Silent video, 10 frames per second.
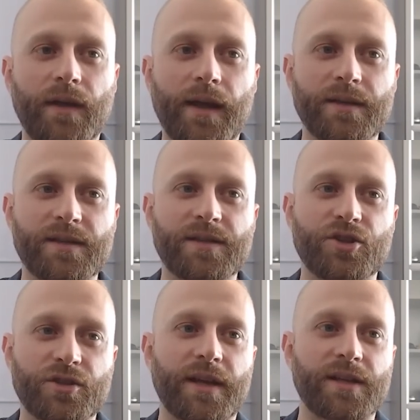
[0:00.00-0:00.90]
It's
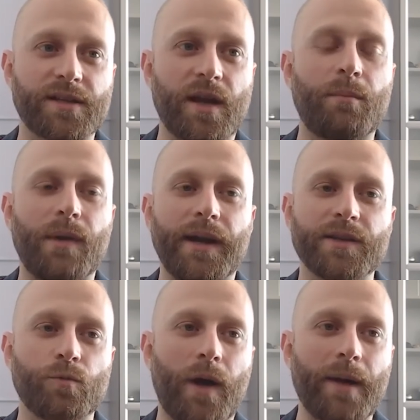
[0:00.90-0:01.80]
just like
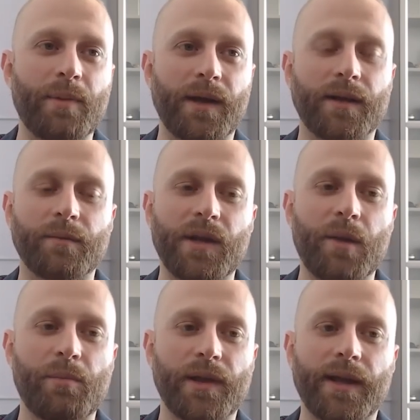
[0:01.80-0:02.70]
somebody's wiping and
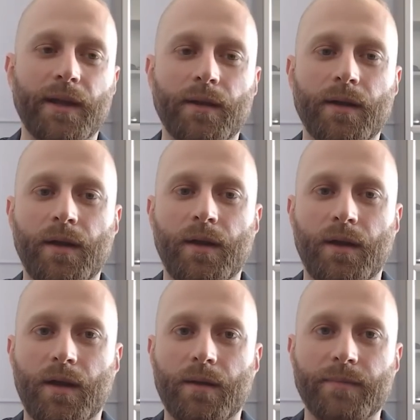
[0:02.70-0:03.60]
manipulating
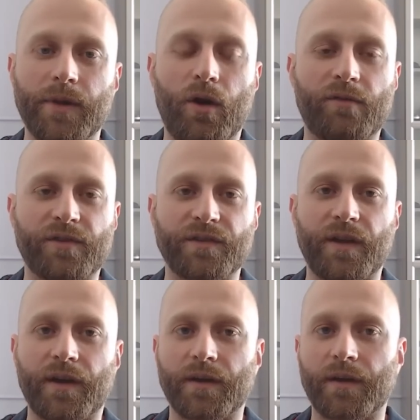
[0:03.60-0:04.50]
um, yeah. the offers
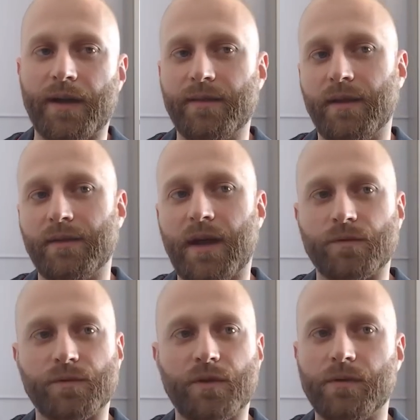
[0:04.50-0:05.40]
there. I think
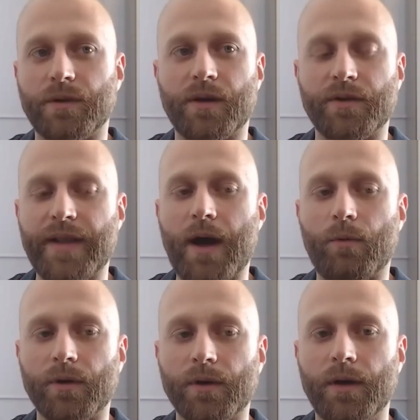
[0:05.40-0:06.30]
that's what's going on in
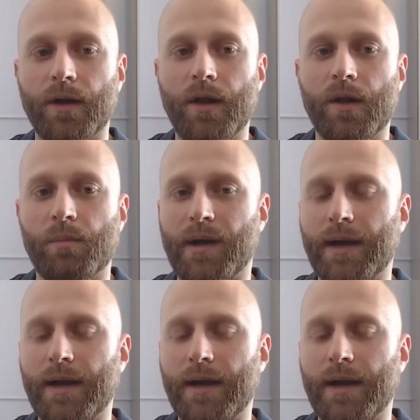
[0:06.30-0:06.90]
that one. Yeah.